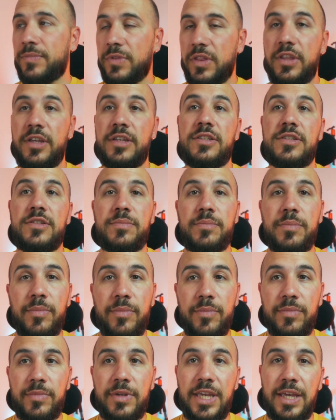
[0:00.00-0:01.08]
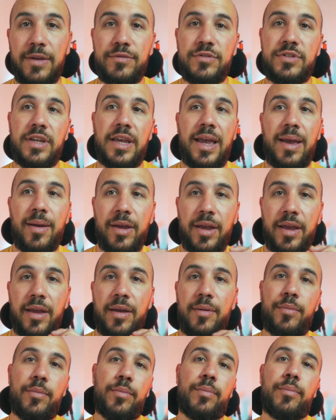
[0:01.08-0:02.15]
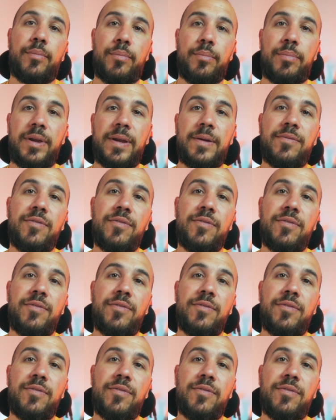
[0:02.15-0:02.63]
this gives a big